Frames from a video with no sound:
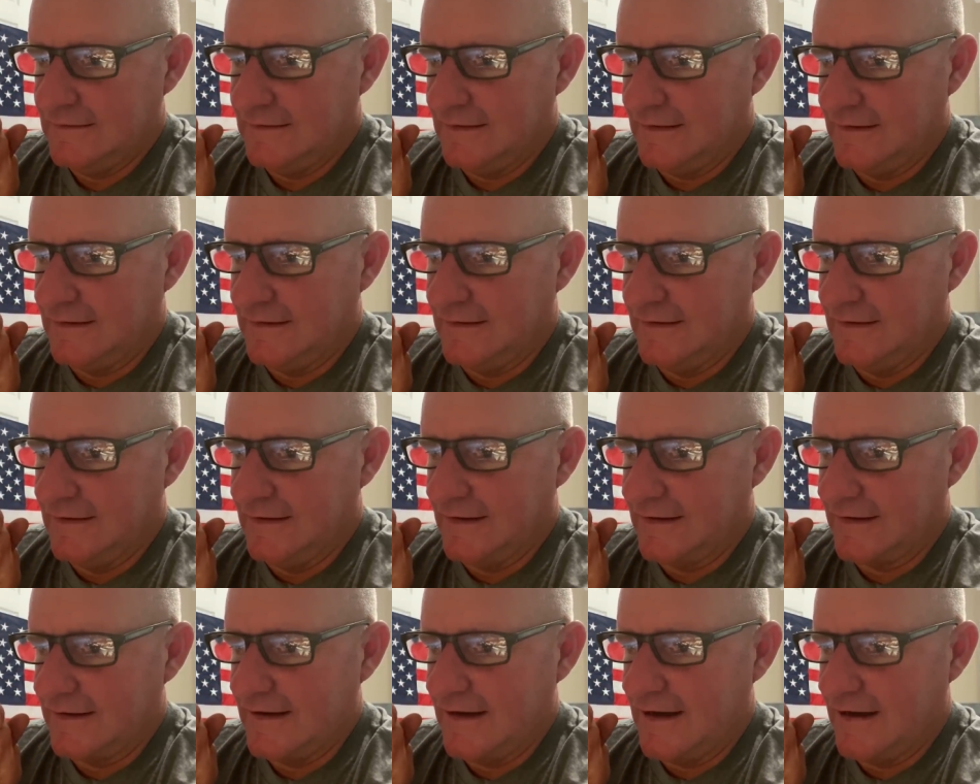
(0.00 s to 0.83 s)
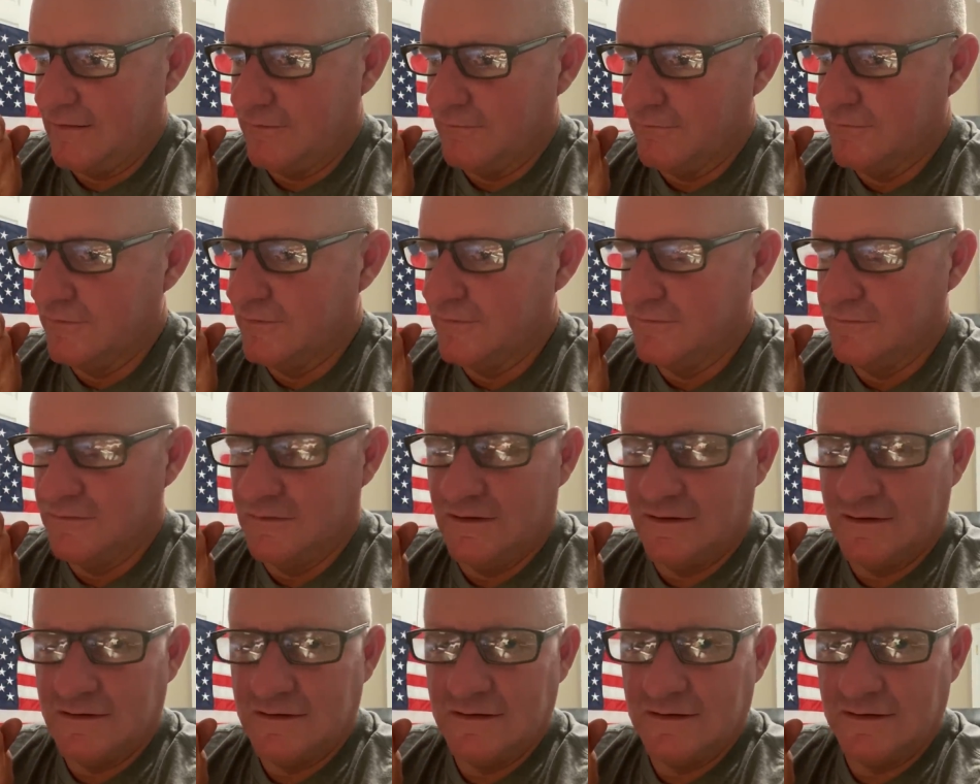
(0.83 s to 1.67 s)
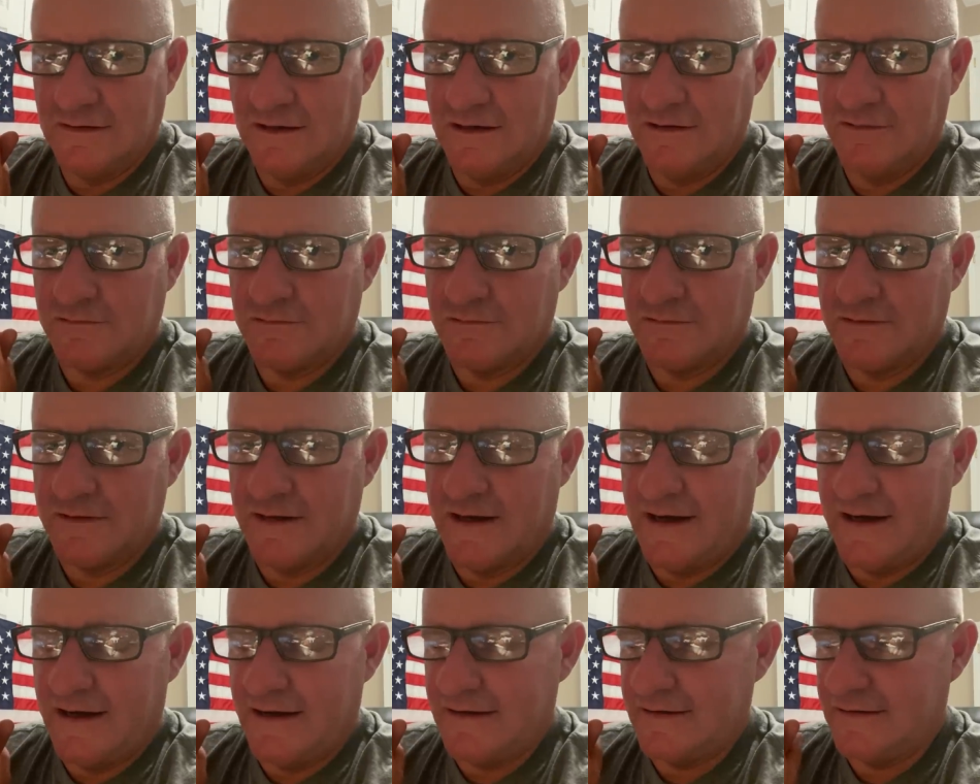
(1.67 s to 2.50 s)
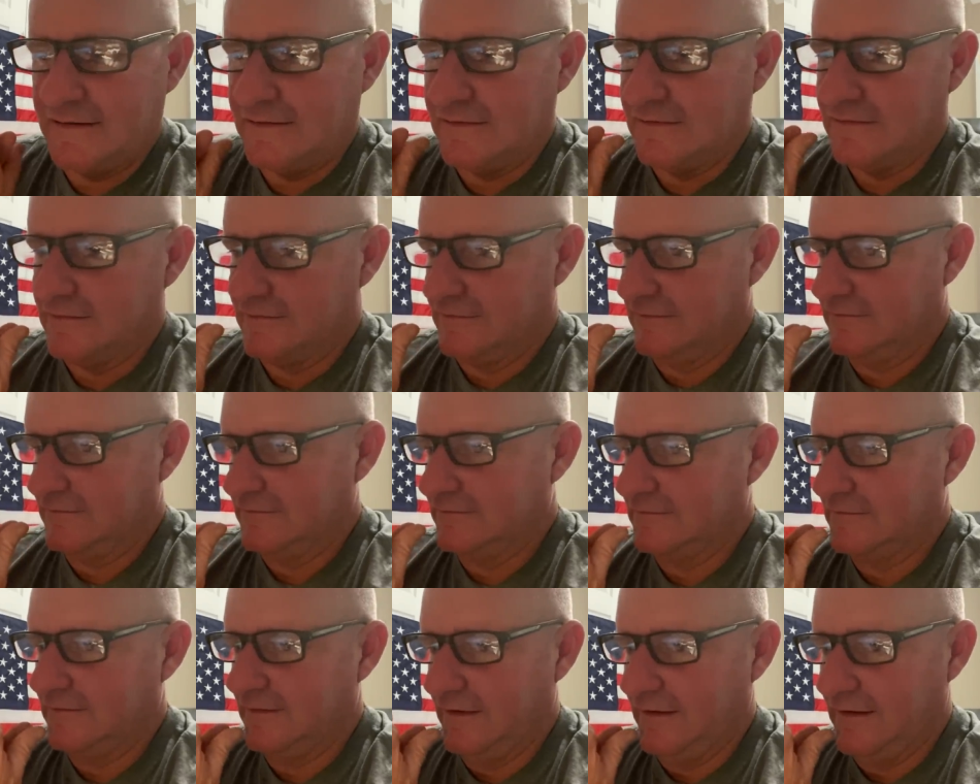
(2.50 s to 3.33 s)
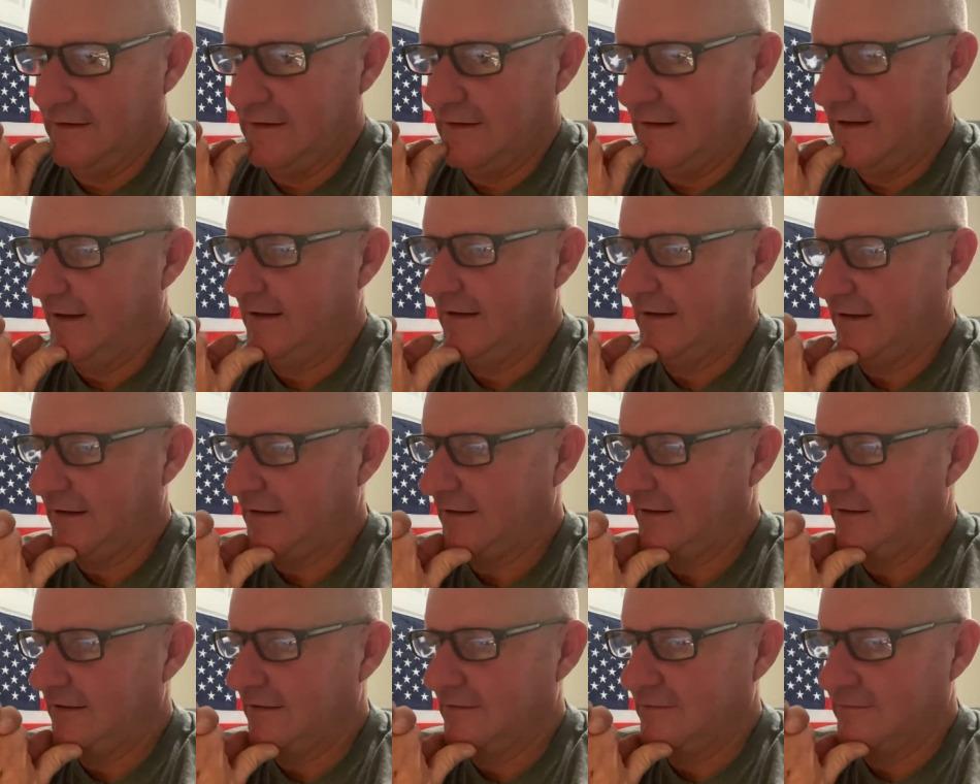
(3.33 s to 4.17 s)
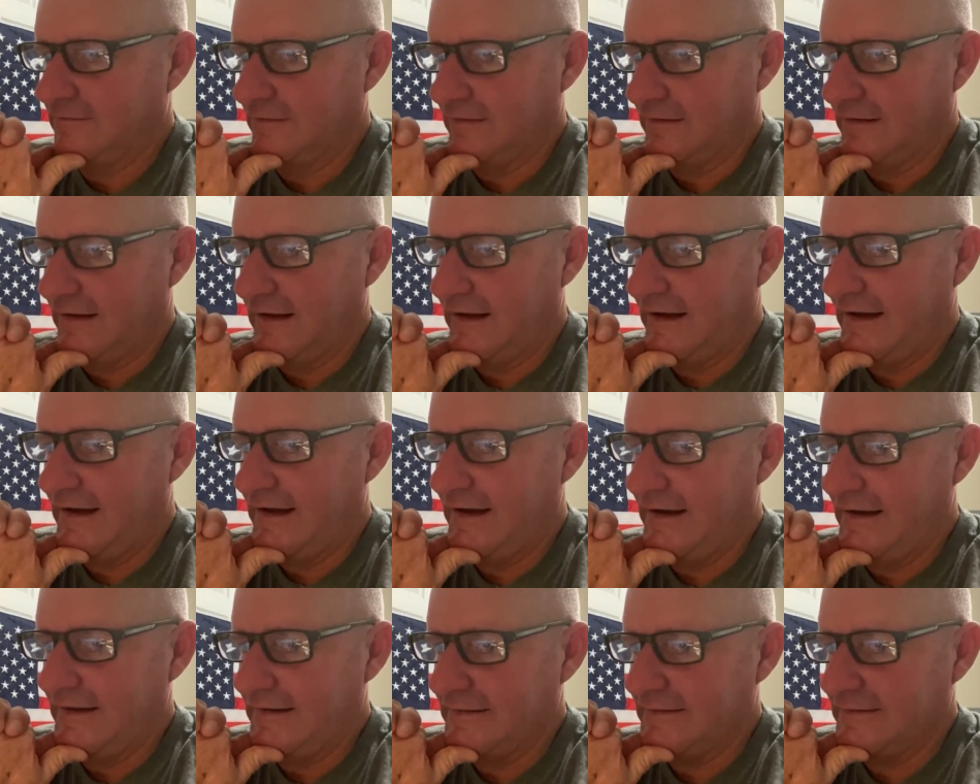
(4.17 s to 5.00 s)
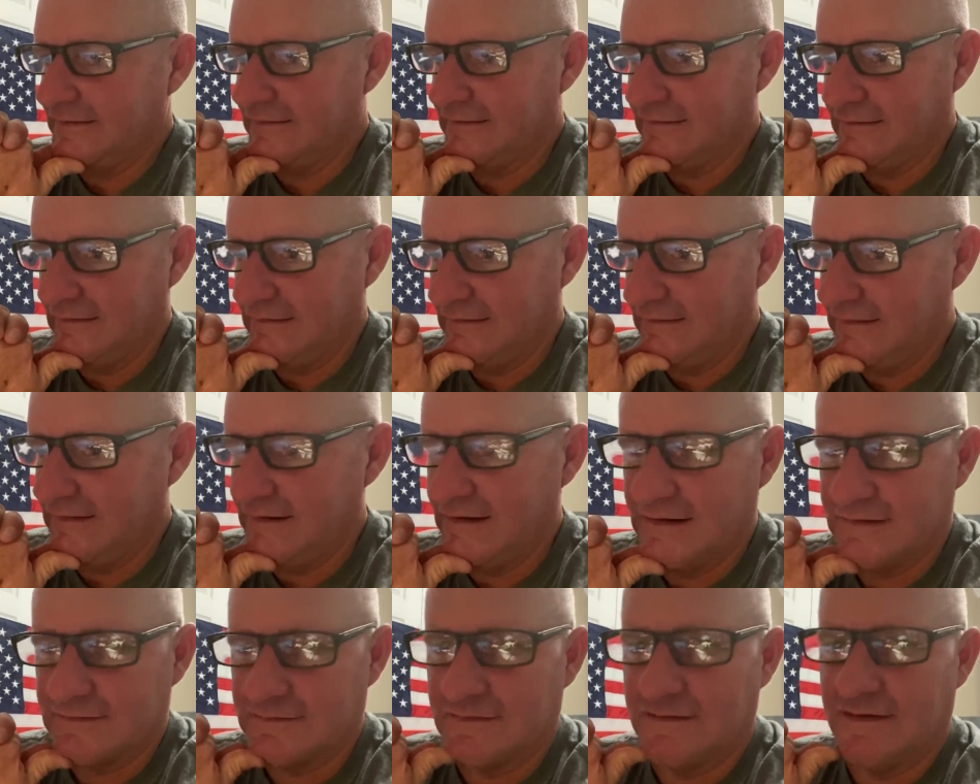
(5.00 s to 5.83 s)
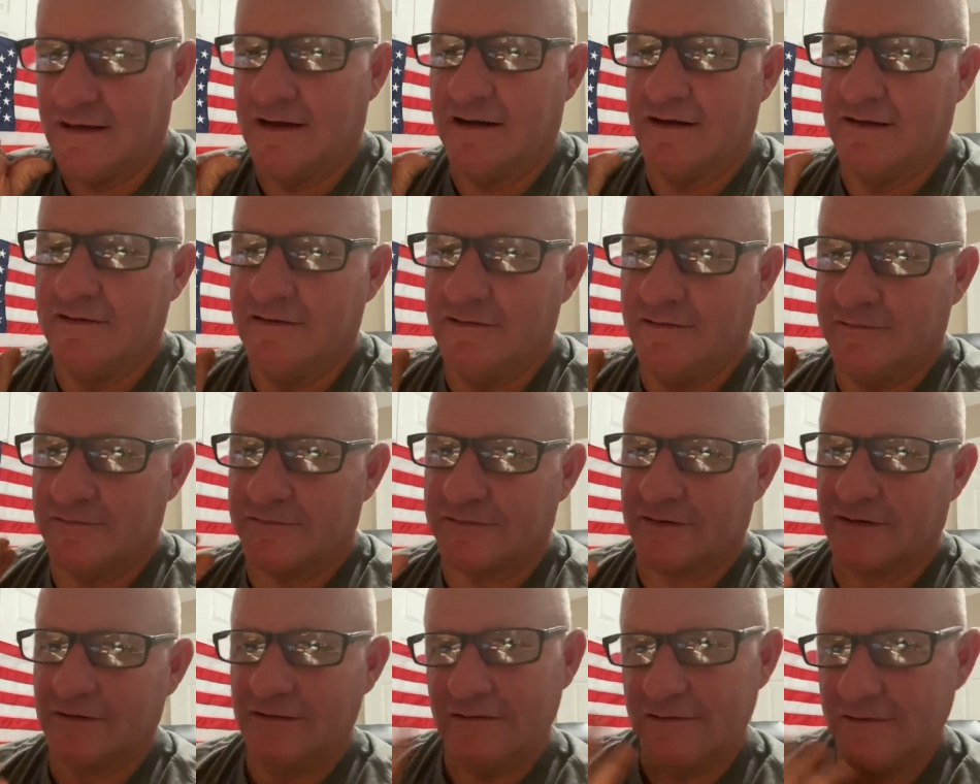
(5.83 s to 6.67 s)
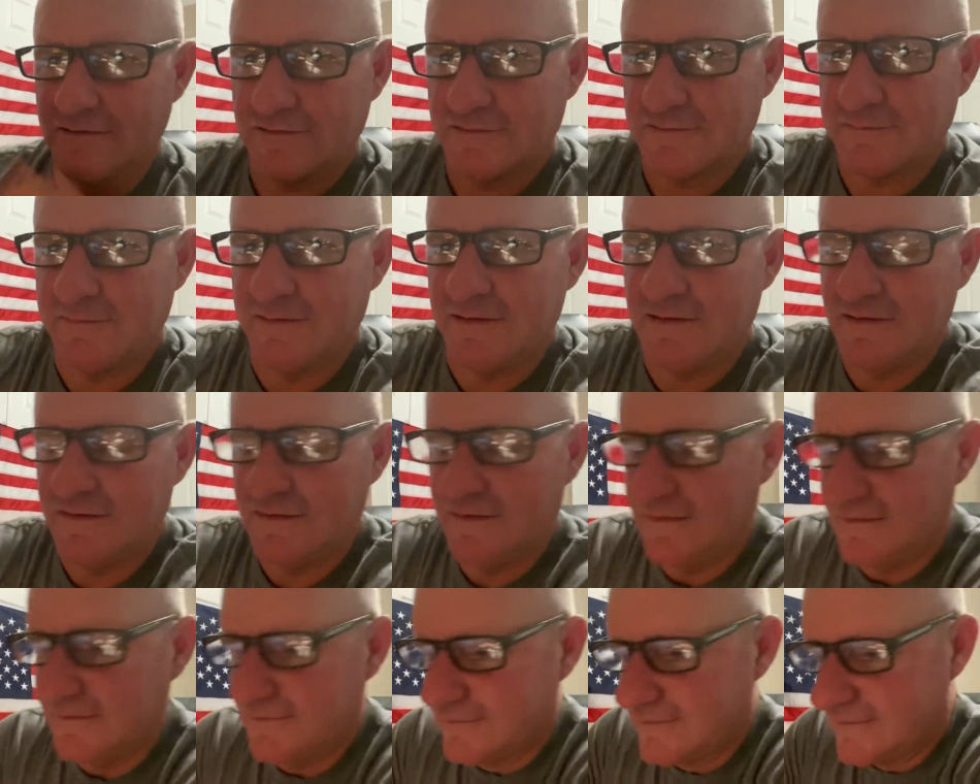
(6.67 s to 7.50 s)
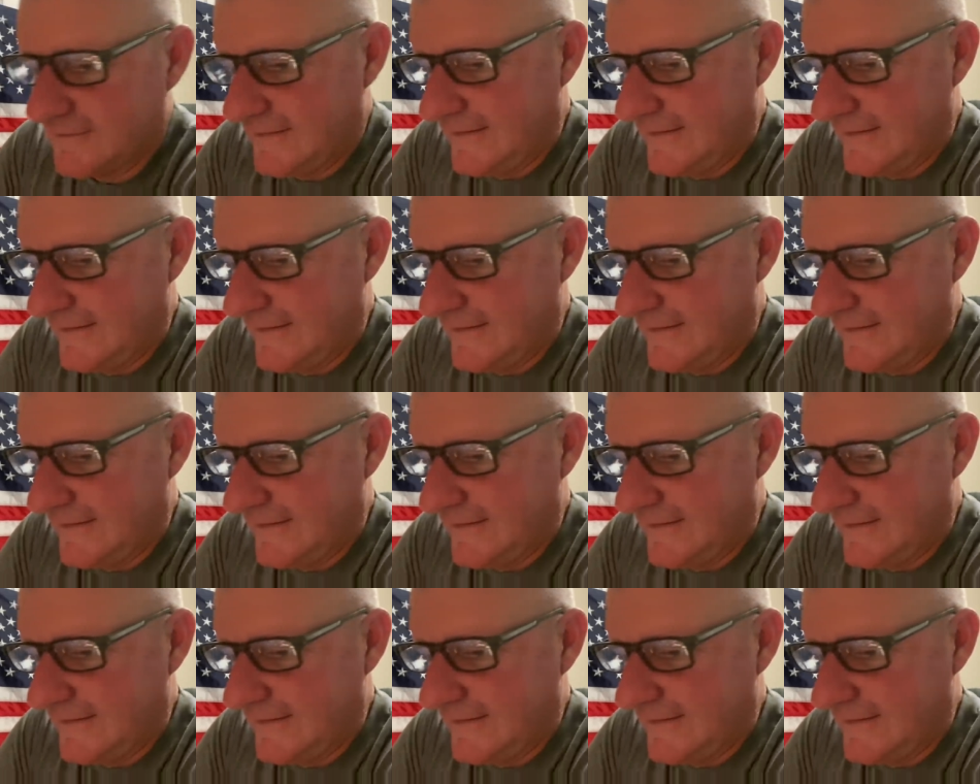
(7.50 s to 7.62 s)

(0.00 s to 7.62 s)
And then I got one really good local guy here that I lean on a lot, and he has a lot of dump trucker experience.